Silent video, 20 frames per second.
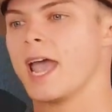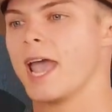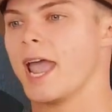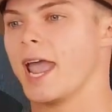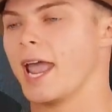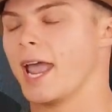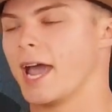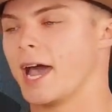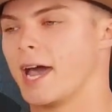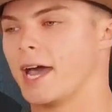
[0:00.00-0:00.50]

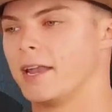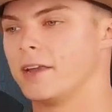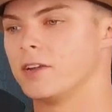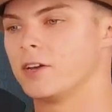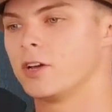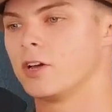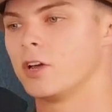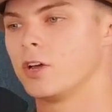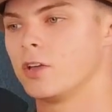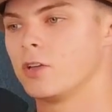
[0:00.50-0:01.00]

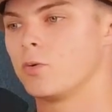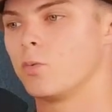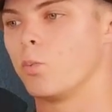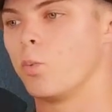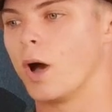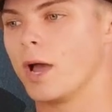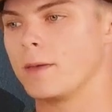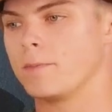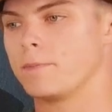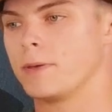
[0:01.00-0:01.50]
and
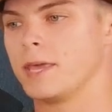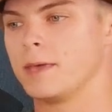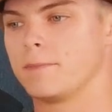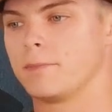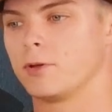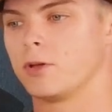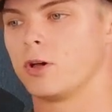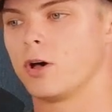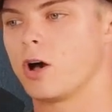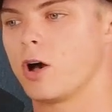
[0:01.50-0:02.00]
white
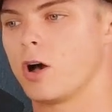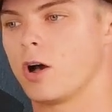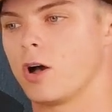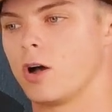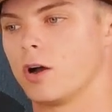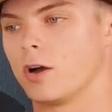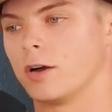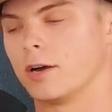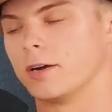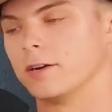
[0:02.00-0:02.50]
people
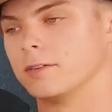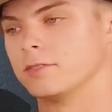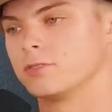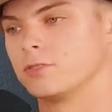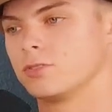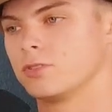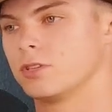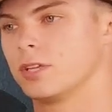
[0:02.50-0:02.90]
are